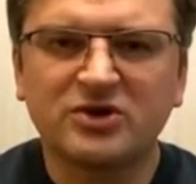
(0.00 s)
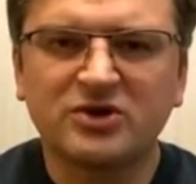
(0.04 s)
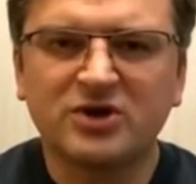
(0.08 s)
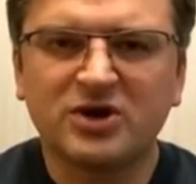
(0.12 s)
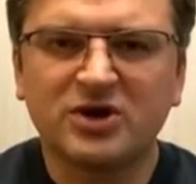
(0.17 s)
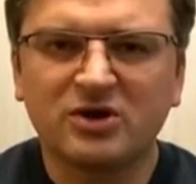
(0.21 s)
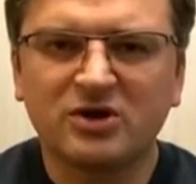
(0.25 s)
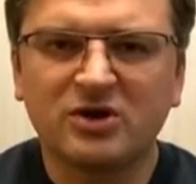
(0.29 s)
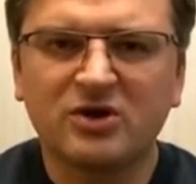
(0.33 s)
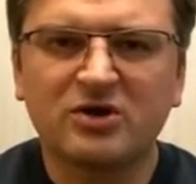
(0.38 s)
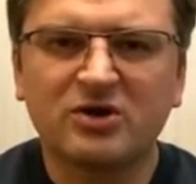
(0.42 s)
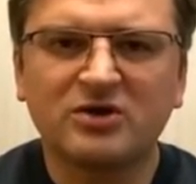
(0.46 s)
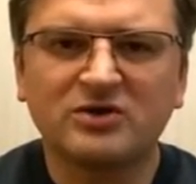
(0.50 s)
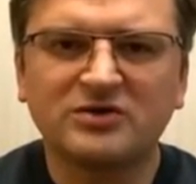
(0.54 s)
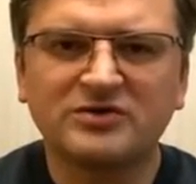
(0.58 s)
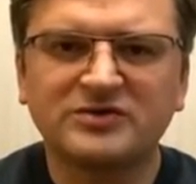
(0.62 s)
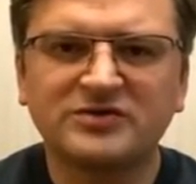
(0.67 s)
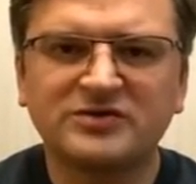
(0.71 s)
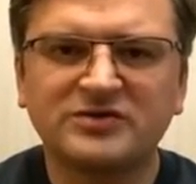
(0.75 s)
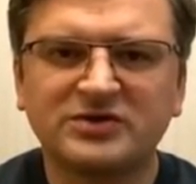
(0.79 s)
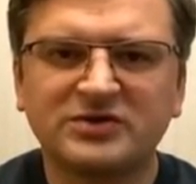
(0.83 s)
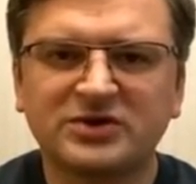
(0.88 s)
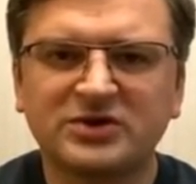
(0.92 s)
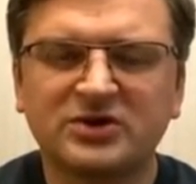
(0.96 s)
a lot
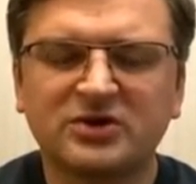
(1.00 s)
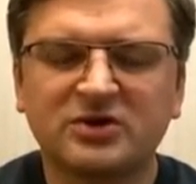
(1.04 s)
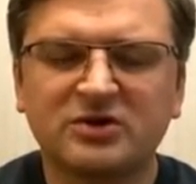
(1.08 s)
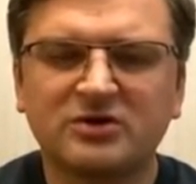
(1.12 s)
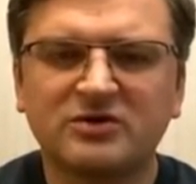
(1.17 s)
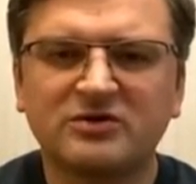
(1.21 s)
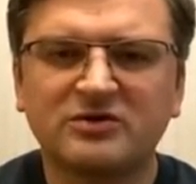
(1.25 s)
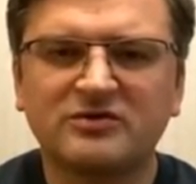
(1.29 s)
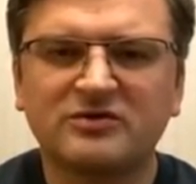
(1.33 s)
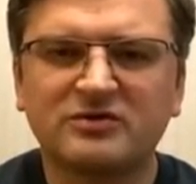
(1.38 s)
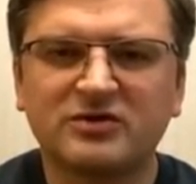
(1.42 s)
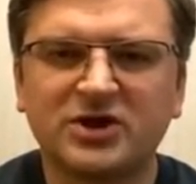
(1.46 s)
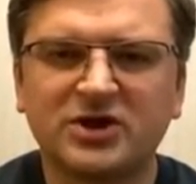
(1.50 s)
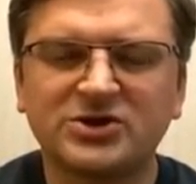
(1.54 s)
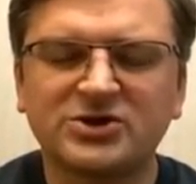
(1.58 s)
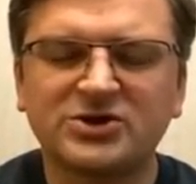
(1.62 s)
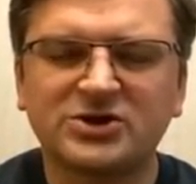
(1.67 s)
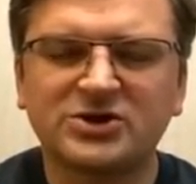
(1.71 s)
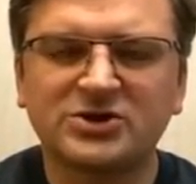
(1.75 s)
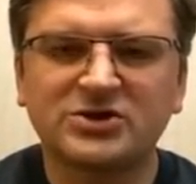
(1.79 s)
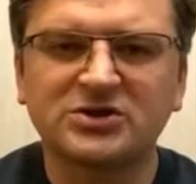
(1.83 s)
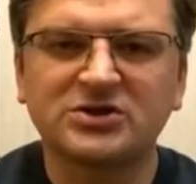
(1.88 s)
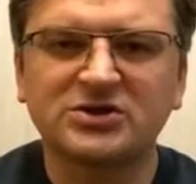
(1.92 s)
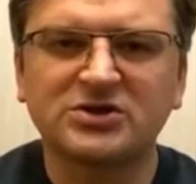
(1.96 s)
of
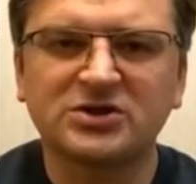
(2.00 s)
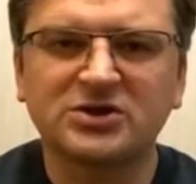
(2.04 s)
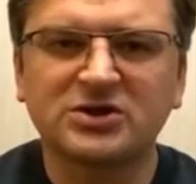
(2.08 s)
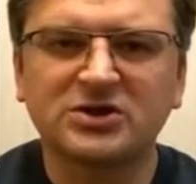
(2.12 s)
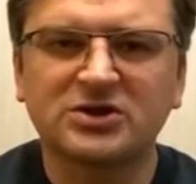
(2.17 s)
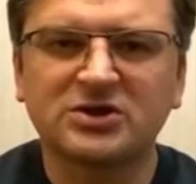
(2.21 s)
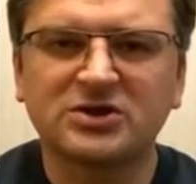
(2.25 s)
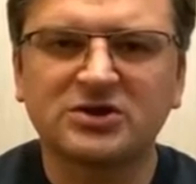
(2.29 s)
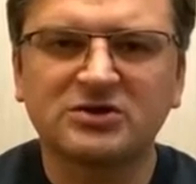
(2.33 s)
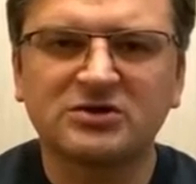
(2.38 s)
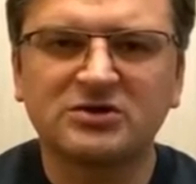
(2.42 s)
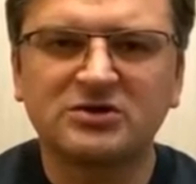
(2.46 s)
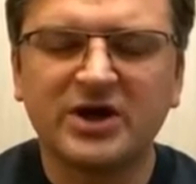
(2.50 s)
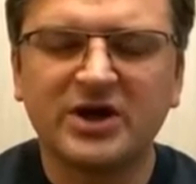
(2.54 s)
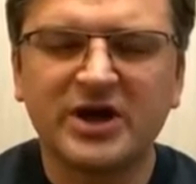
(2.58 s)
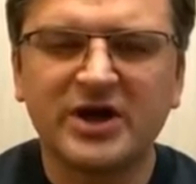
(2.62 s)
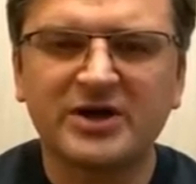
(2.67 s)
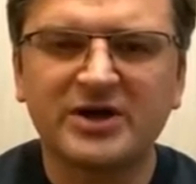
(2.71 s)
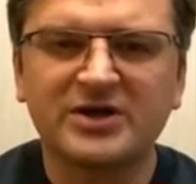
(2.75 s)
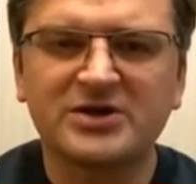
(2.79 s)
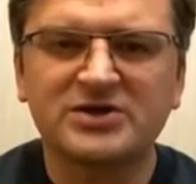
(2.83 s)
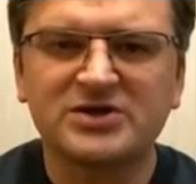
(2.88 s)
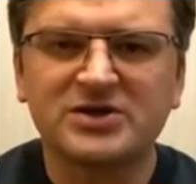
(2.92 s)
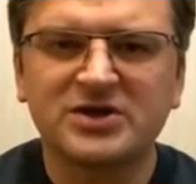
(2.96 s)
Russian
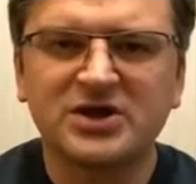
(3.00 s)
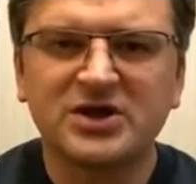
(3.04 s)
tanks